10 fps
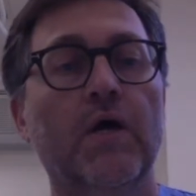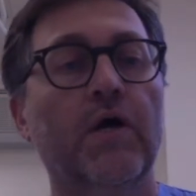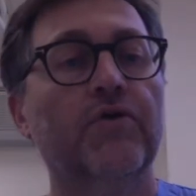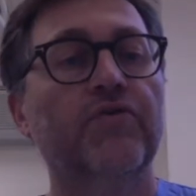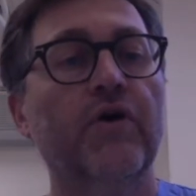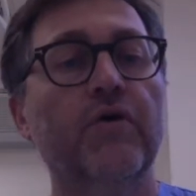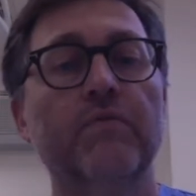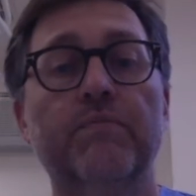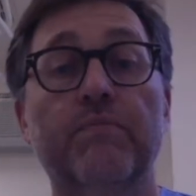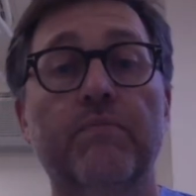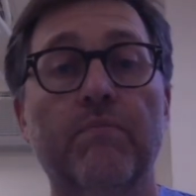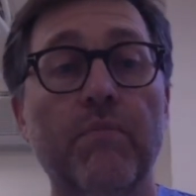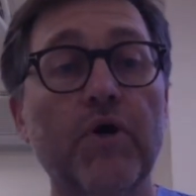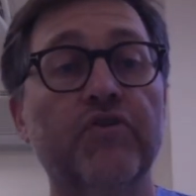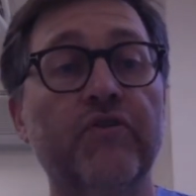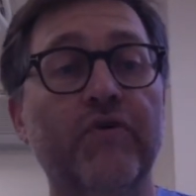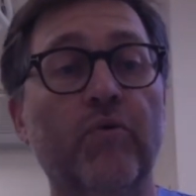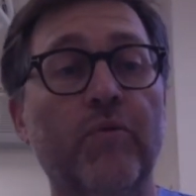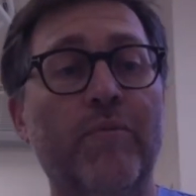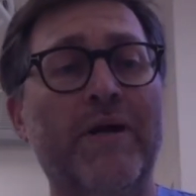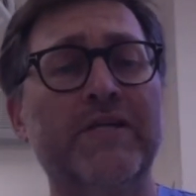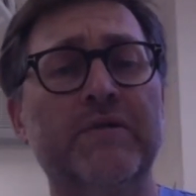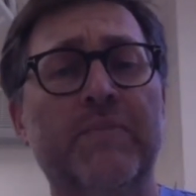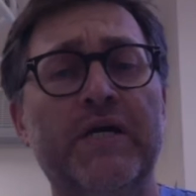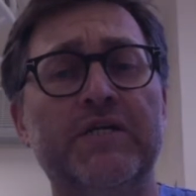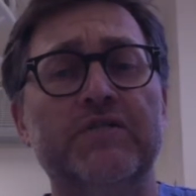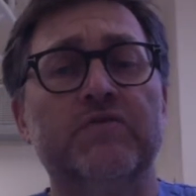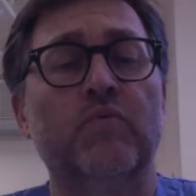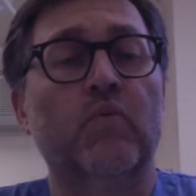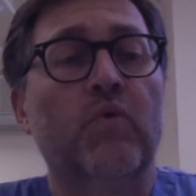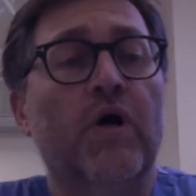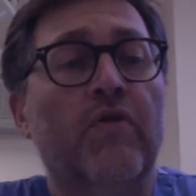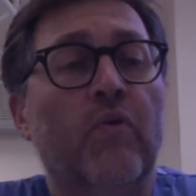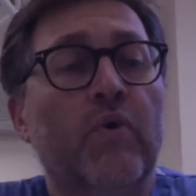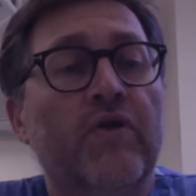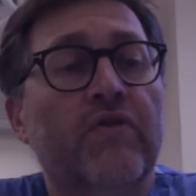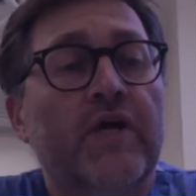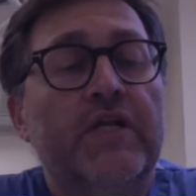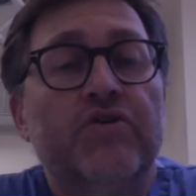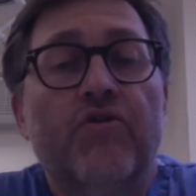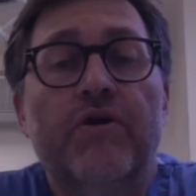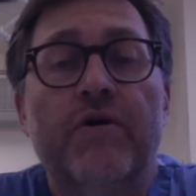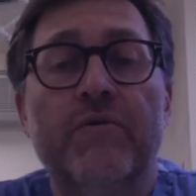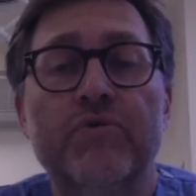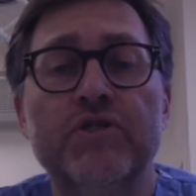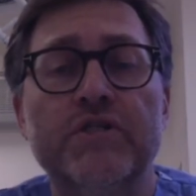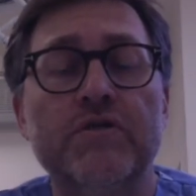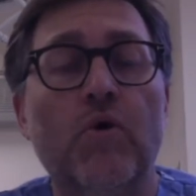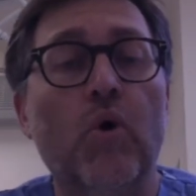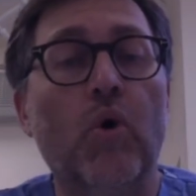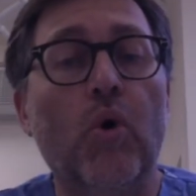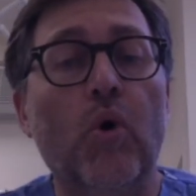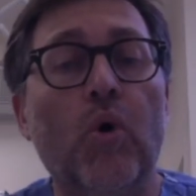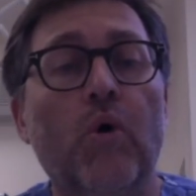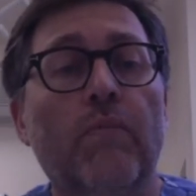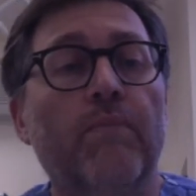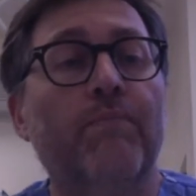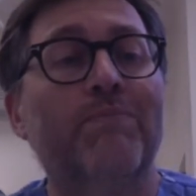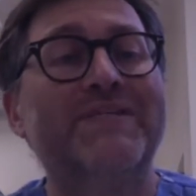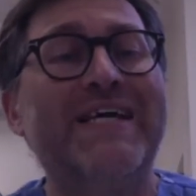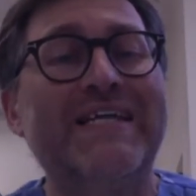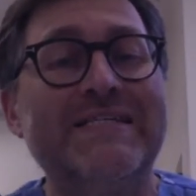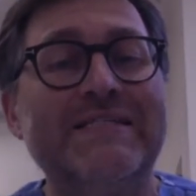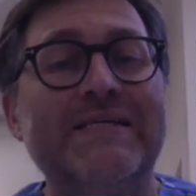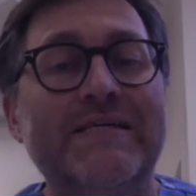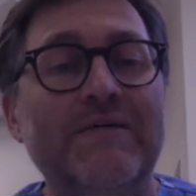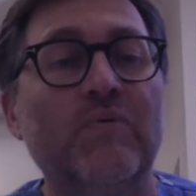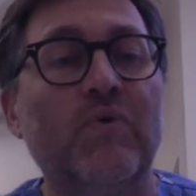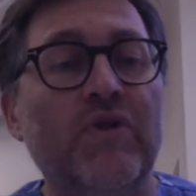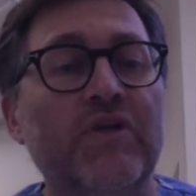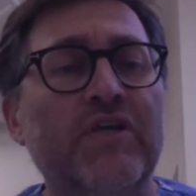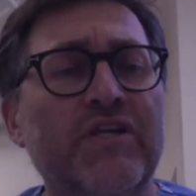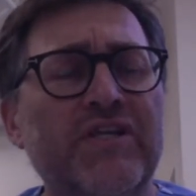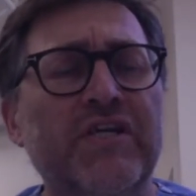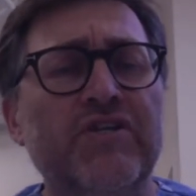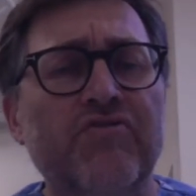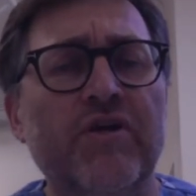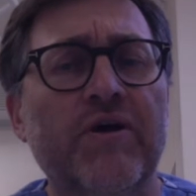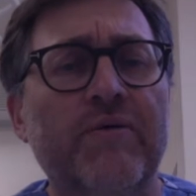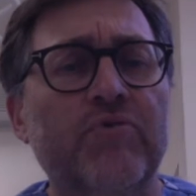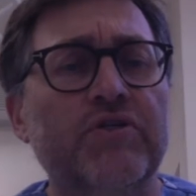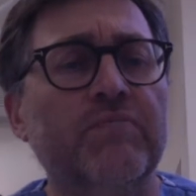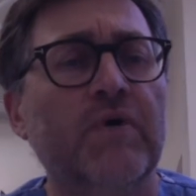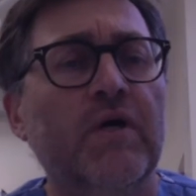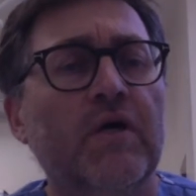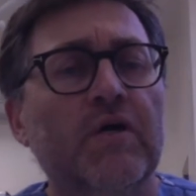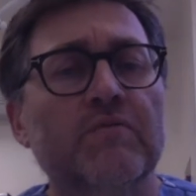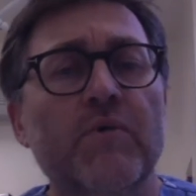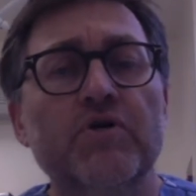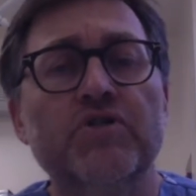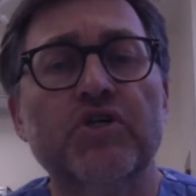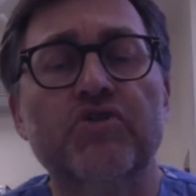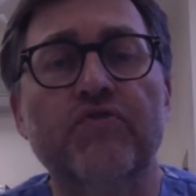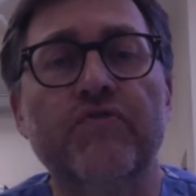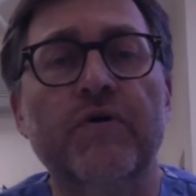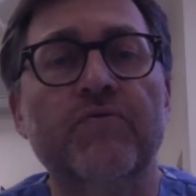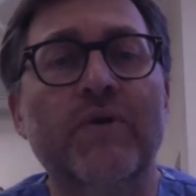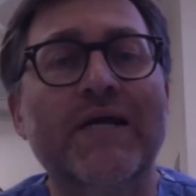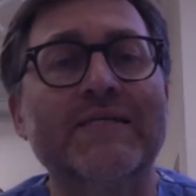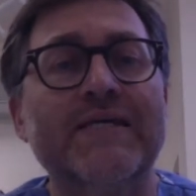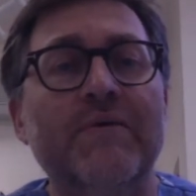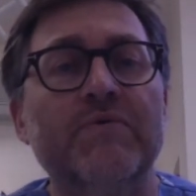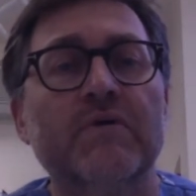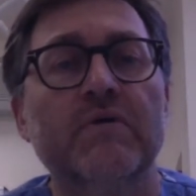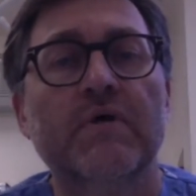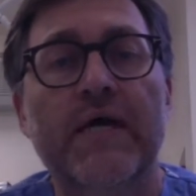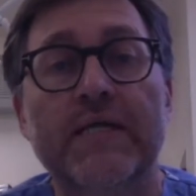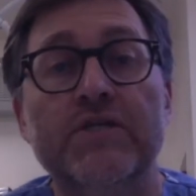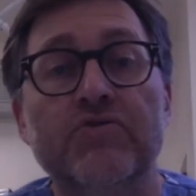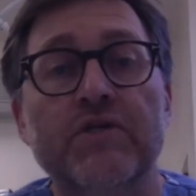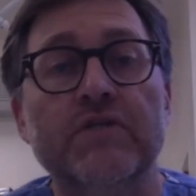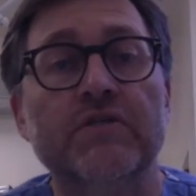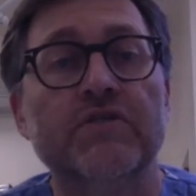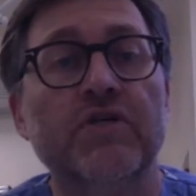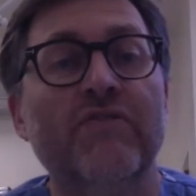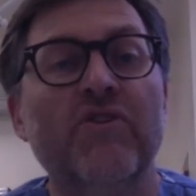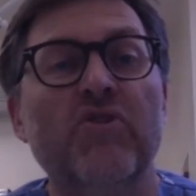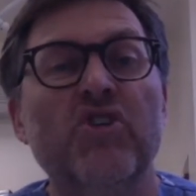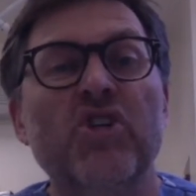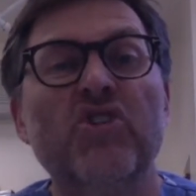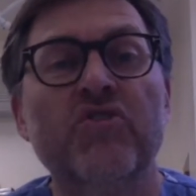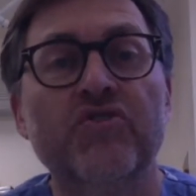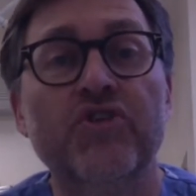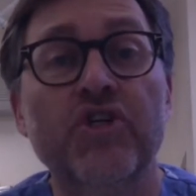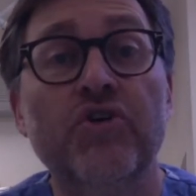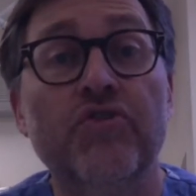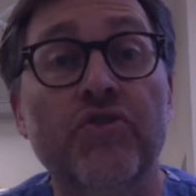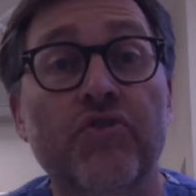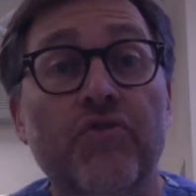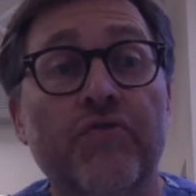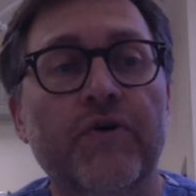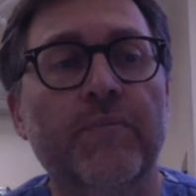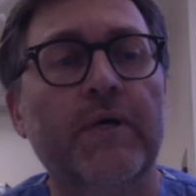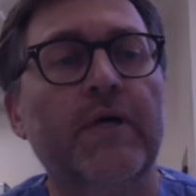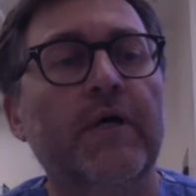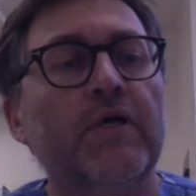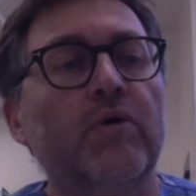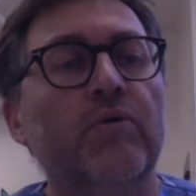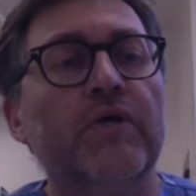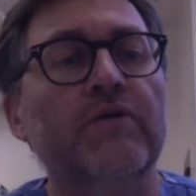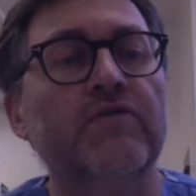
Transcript: So most of you will be managing patients either with intracranial hemorrhages or potentially with an intracranial hemorrhage, because most surgical firms will accept head injuries, and certainly if you do a neurosurgical firm, you will need to.